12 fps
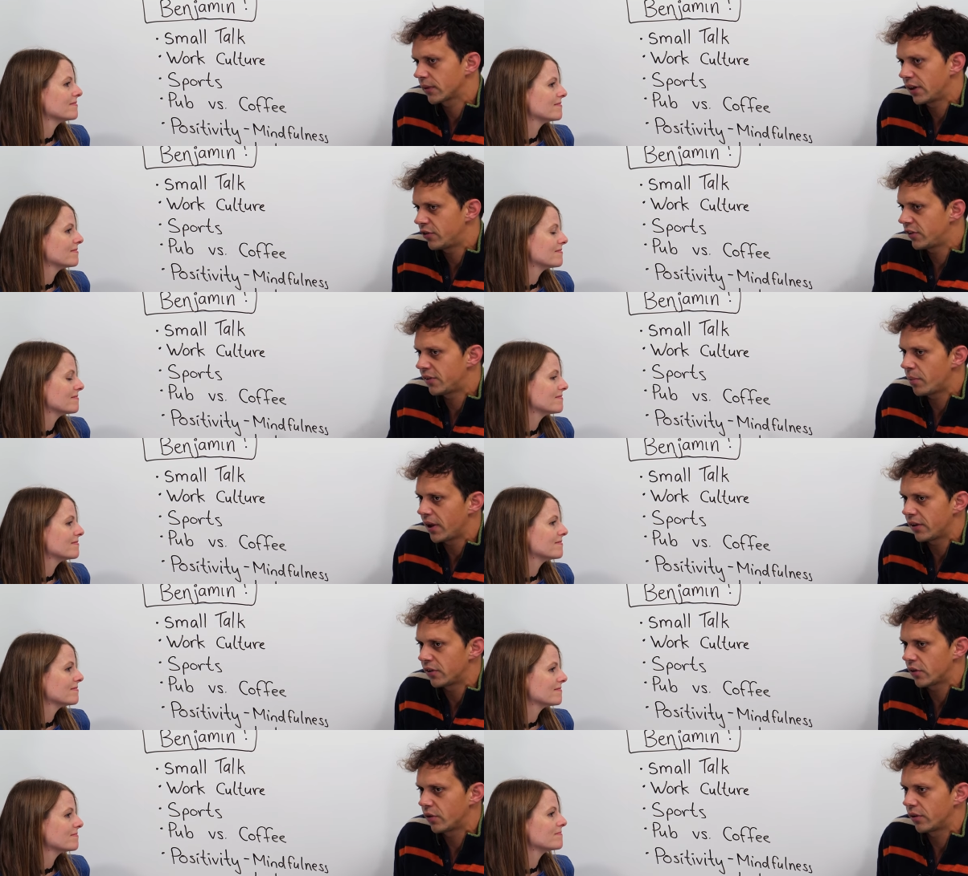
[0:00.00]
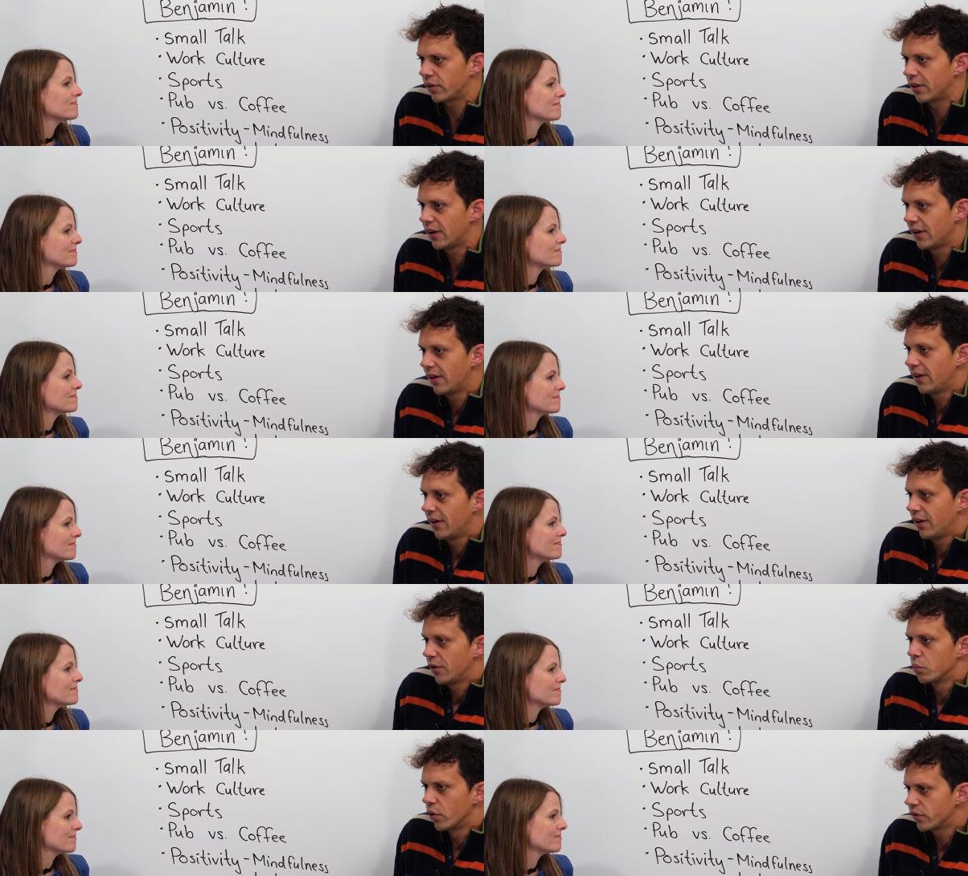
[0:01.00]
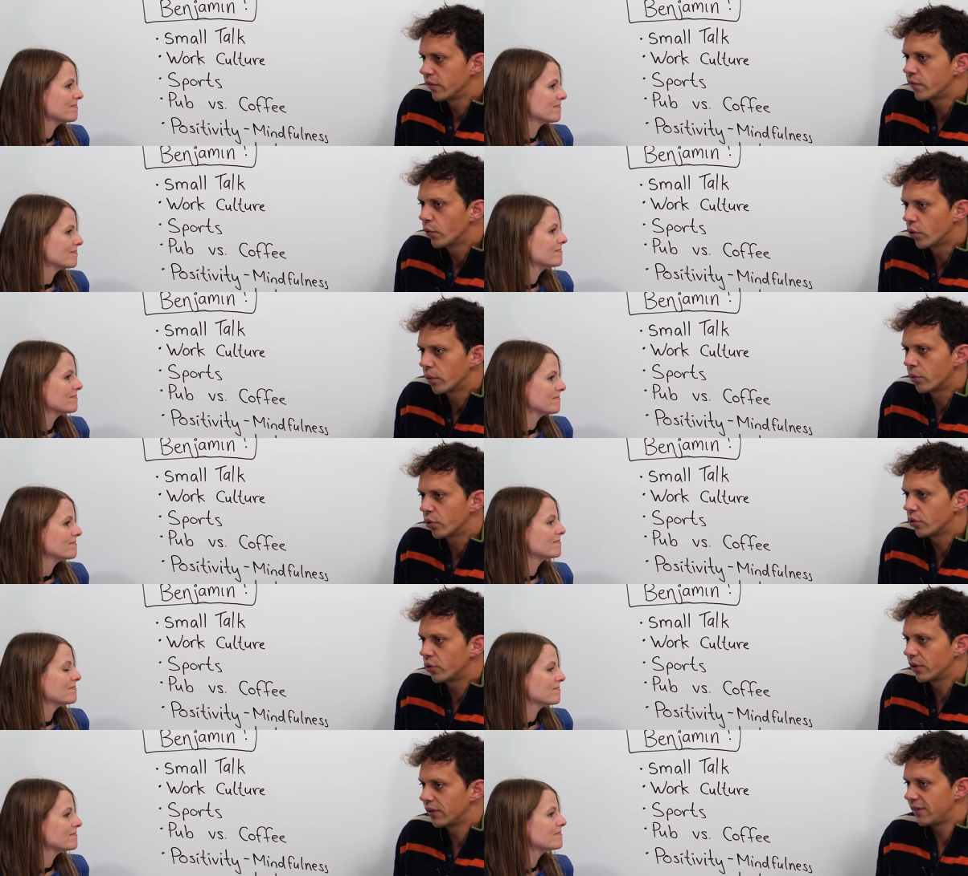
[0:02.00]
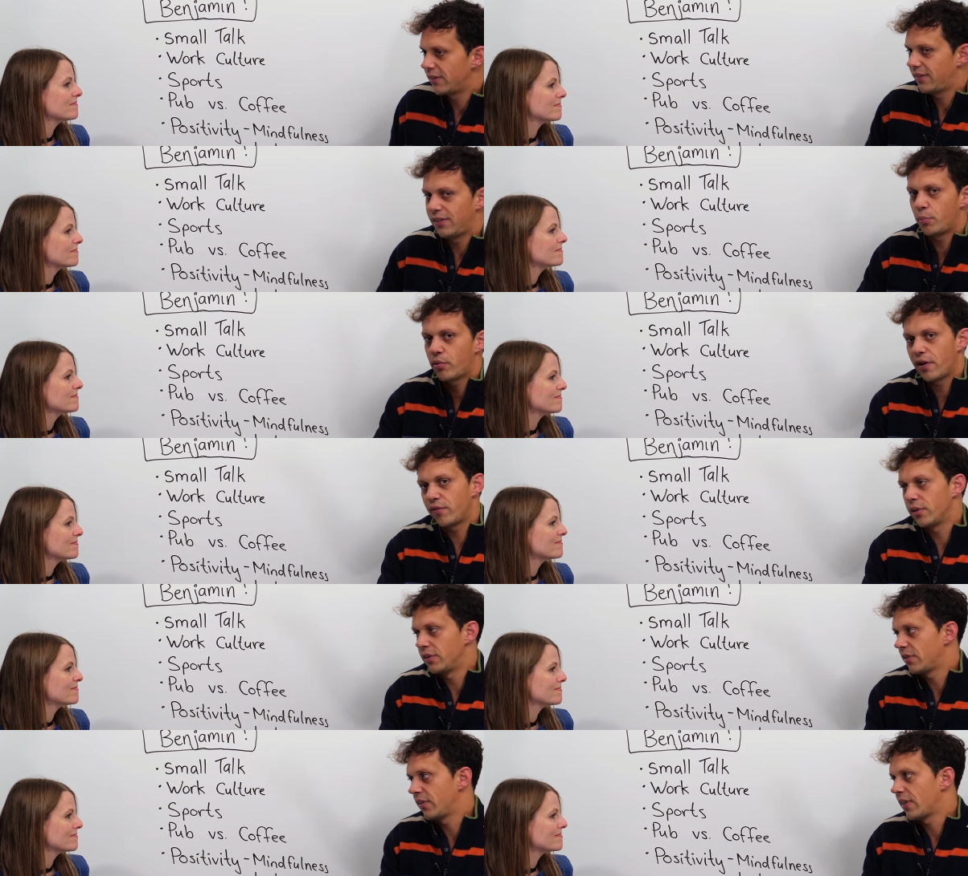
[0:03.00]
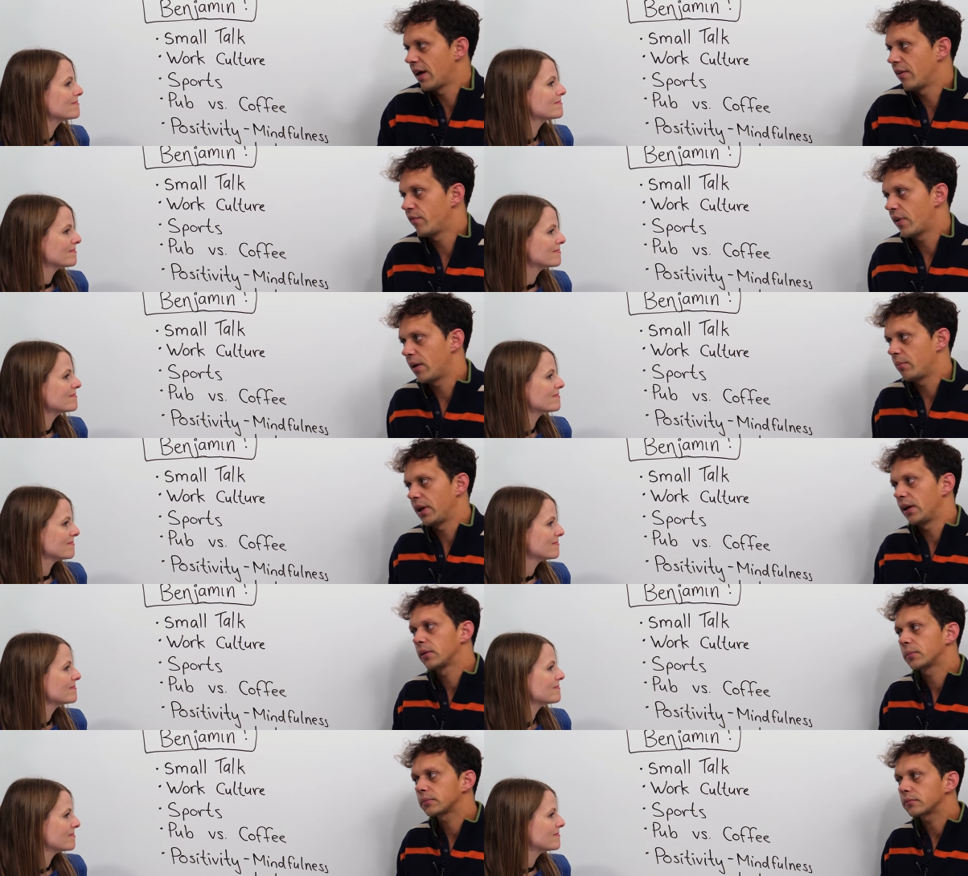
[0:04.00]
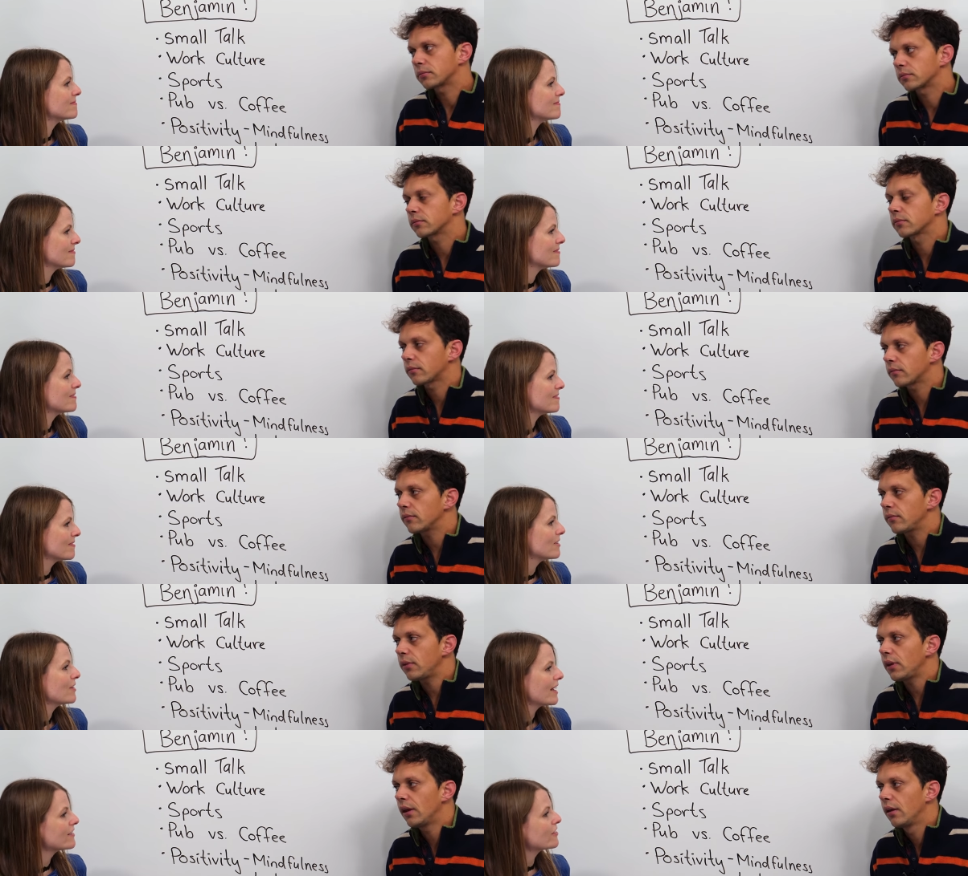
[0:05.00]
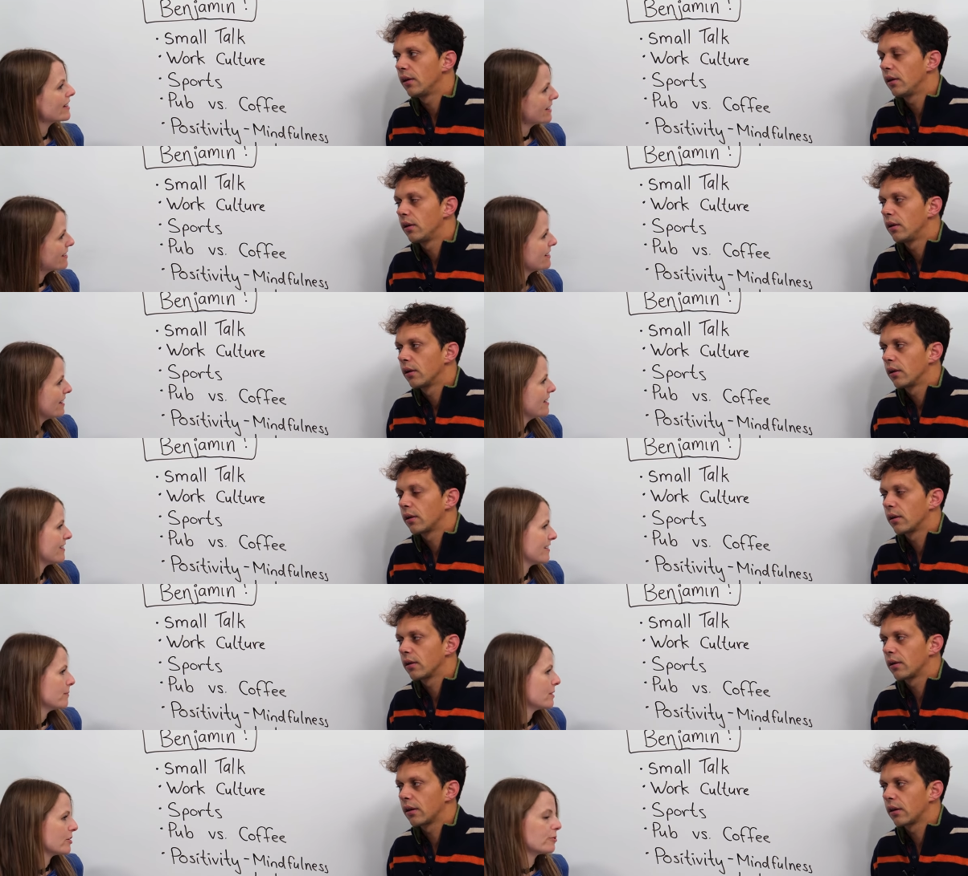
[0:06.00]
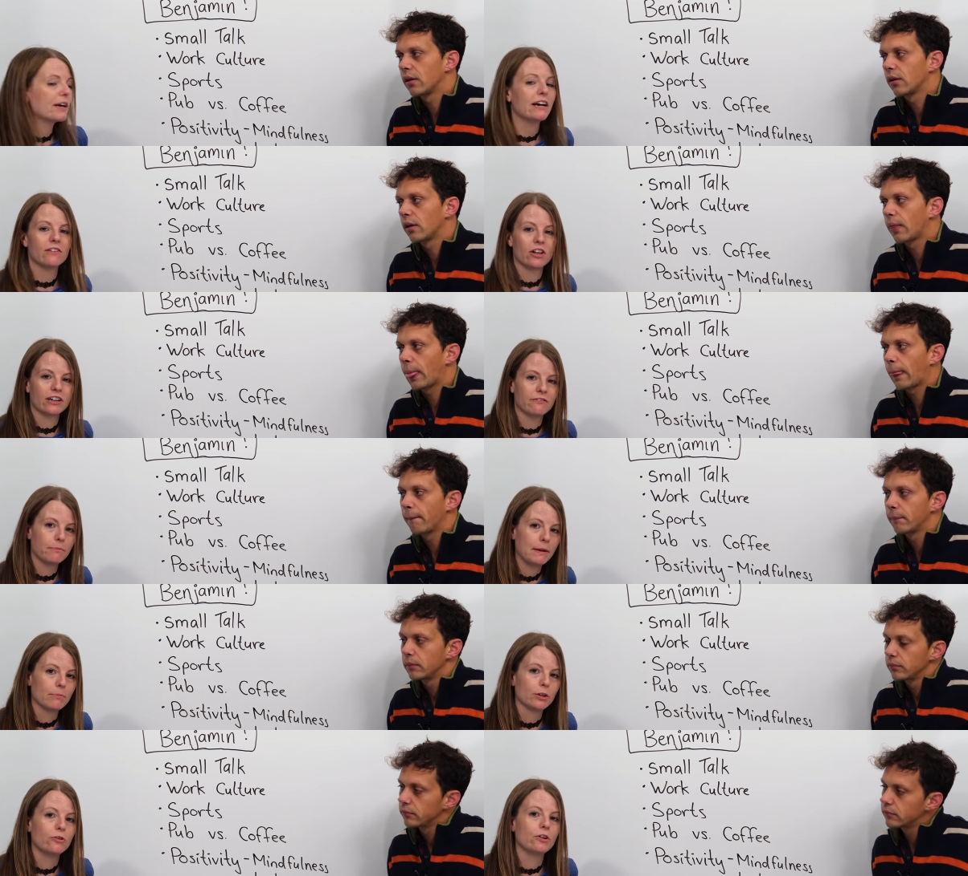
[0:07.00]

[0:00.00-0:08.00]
Speaker 1: It just depends on what's affordable and the preference of that family.
Speaker 2: Okay, so I guess it's similar. We have a lot of people